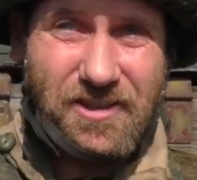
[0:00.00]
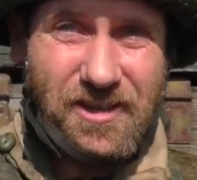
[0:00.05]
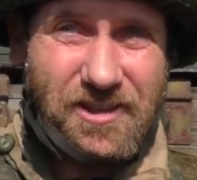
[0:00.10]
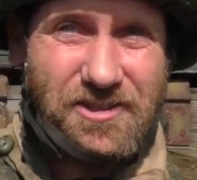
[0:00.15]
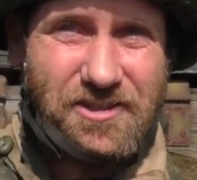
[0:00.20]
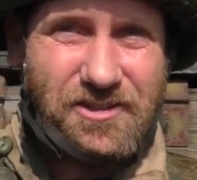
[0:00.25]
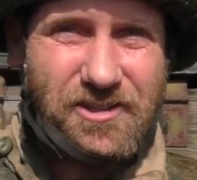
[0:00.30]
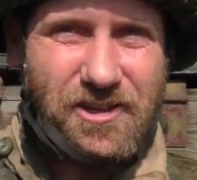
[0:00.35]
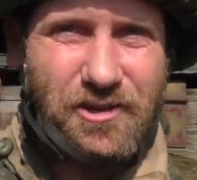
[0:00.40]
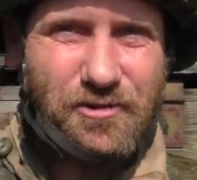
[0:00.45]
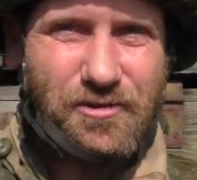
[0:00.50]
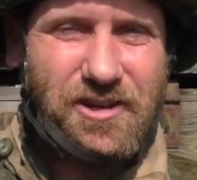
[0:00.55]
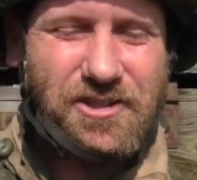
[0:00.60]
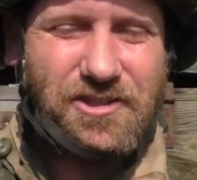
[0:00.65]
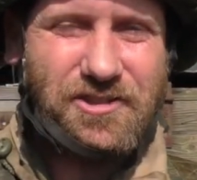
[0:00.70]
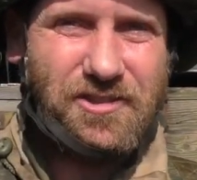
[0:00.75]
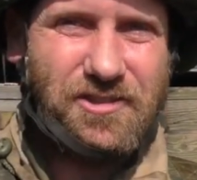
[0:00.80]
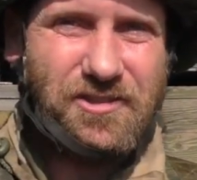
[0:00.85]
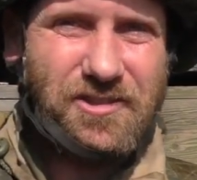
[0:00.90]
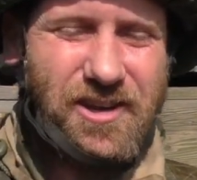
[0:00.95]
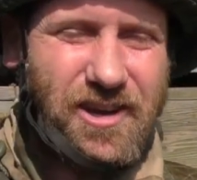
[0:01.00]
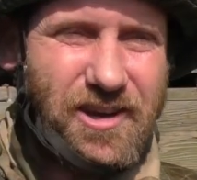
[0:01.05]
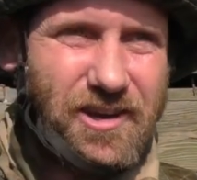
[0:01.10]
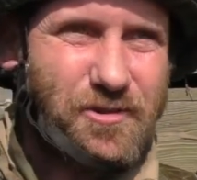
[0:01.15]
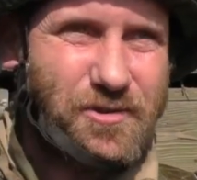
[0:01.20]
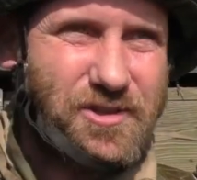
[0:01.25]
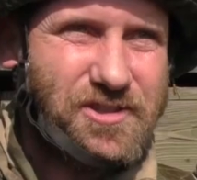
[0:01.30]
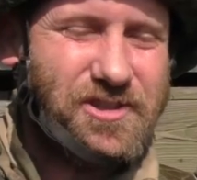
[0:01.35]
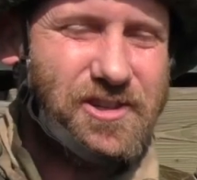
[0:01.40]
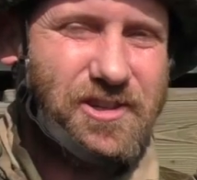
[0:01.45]
that's the aggressor.
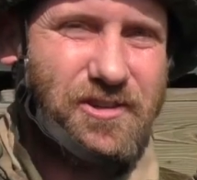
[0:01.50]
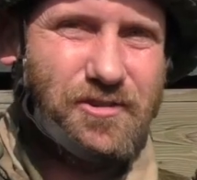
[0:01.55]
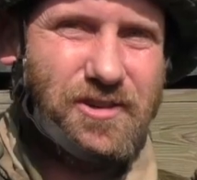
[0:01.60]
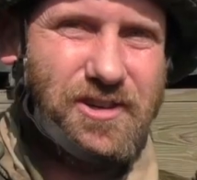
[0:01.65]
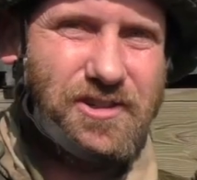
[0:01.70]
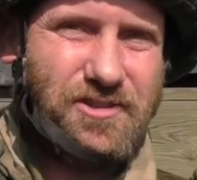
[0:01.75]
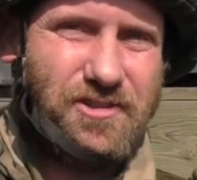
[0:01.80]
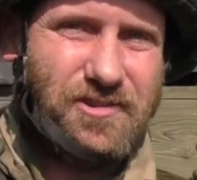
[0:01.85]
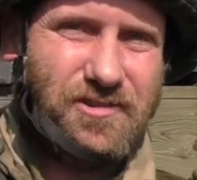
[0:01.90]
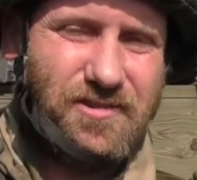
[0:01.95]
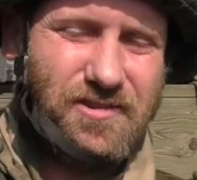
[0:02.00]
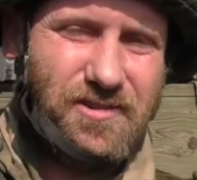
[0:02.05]
NATO is the aggressor.